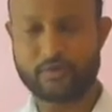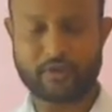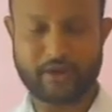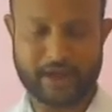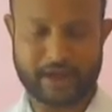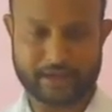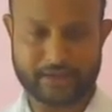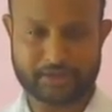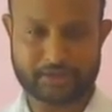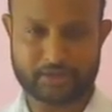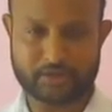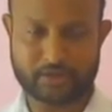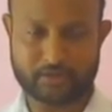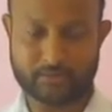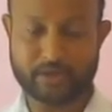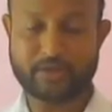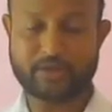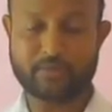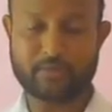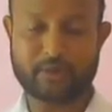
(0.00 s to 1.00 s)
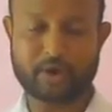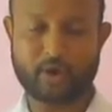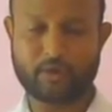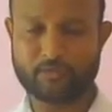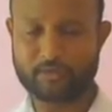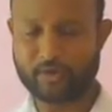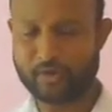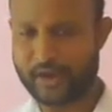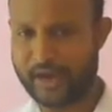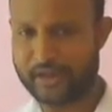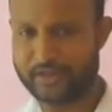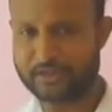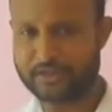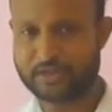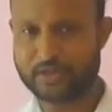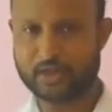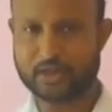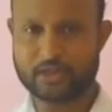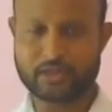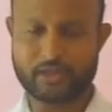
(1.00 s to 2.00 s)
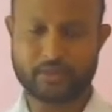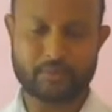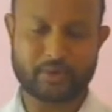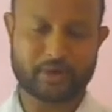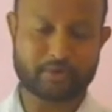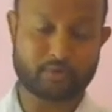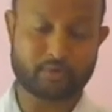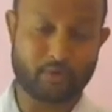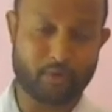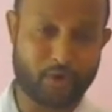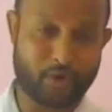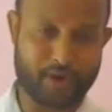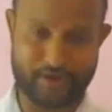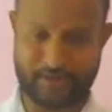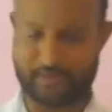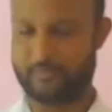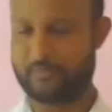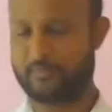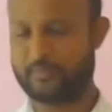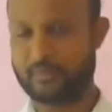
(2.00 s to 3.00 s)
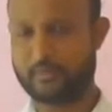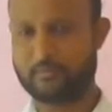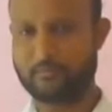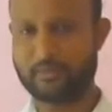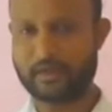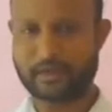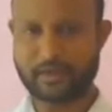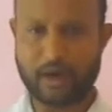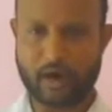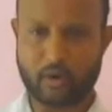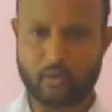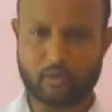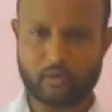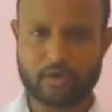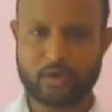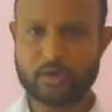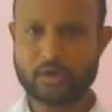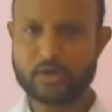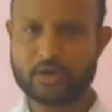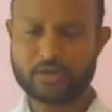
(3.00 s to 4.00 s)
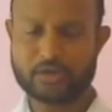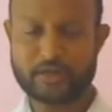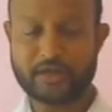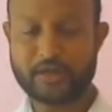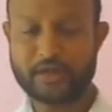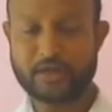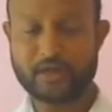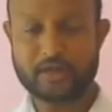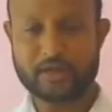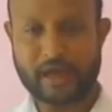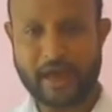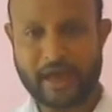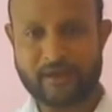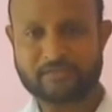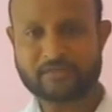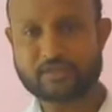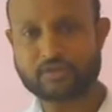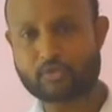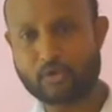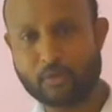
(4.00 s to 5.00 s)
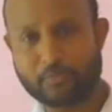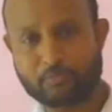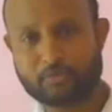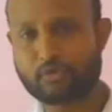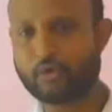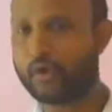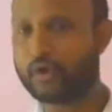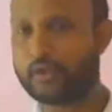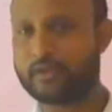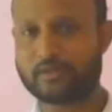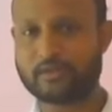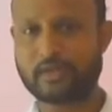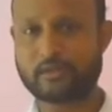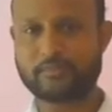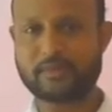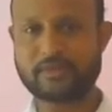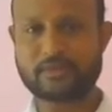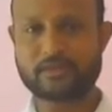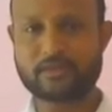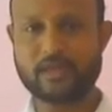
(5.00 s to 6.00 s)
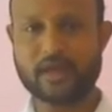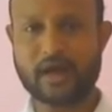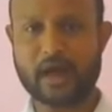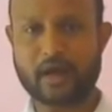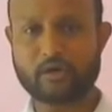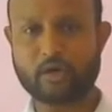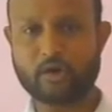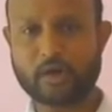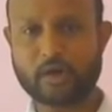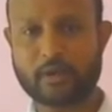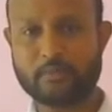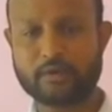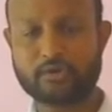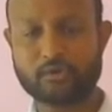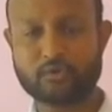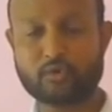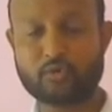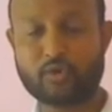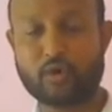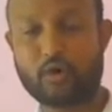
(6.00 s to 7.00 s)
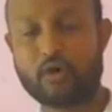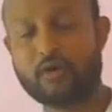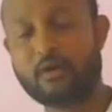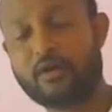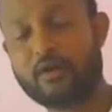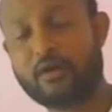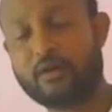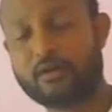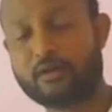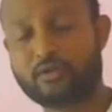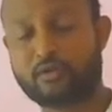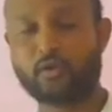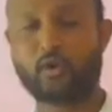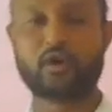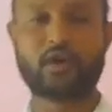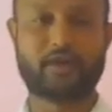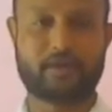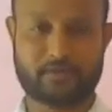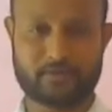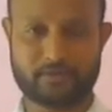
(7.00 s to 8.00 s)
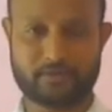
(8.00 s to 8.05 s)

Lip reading: age. When they were of your age, they were growing. But now they have stopped growing. That means they are not able to grow taller